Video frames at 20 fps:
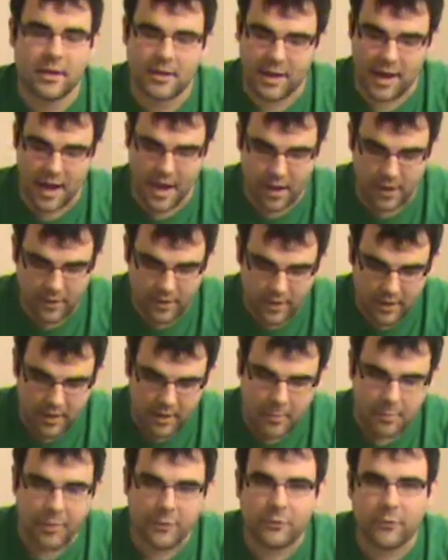Now,
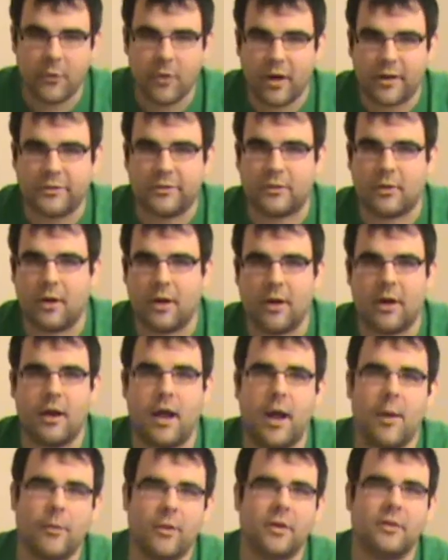before I start,
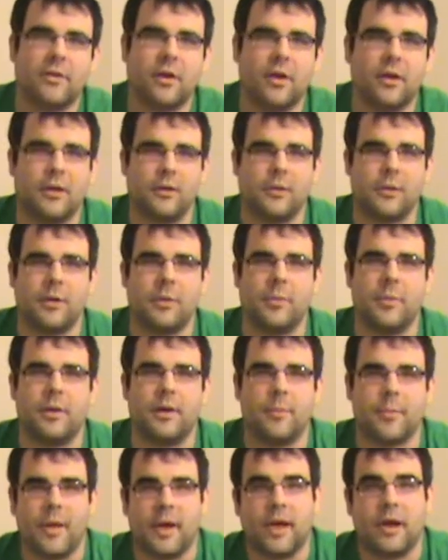I want to talk a little bit
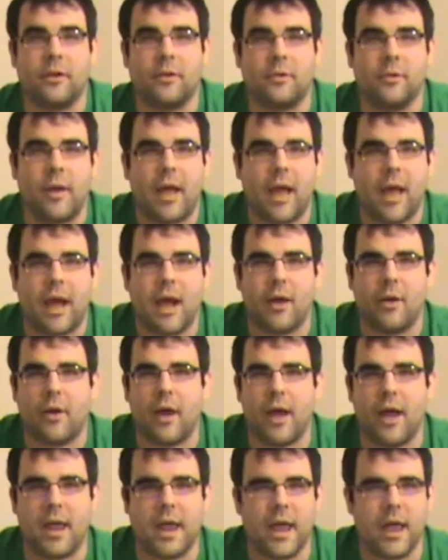about how
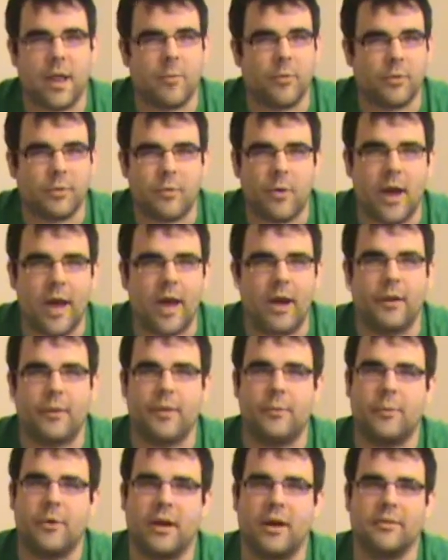I am with WoW
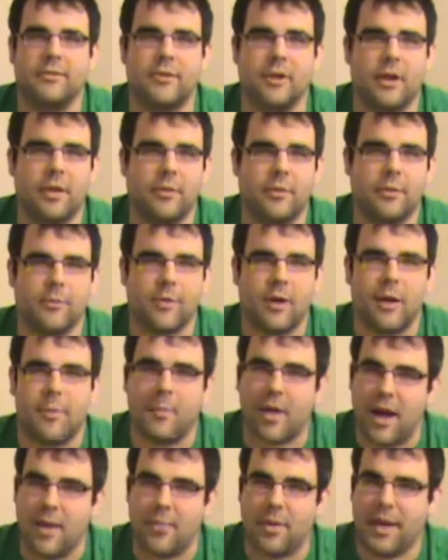and what I've done throughout
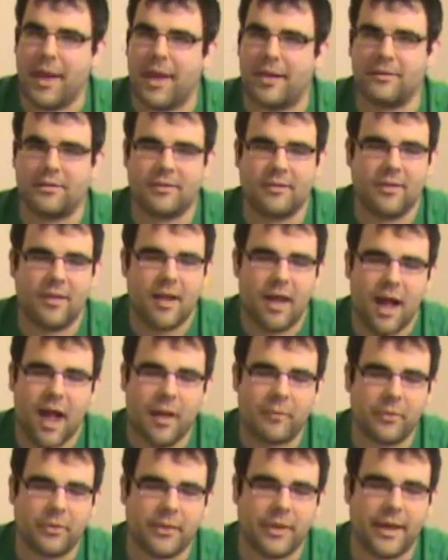my past. I
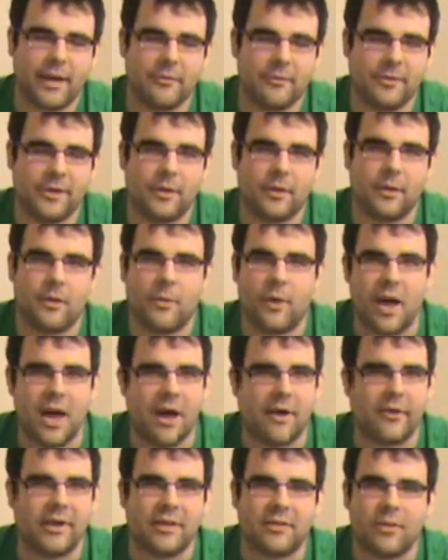played vanilla
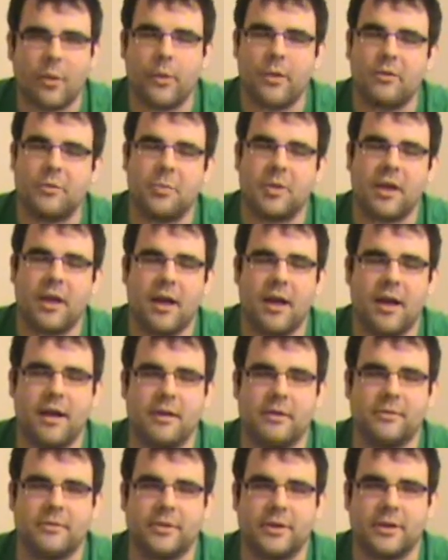WoW and it's always been
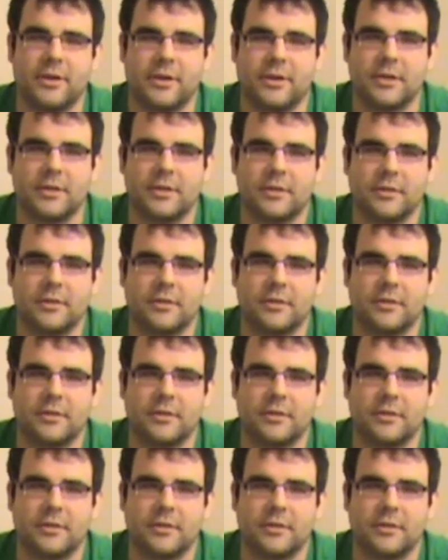kind of a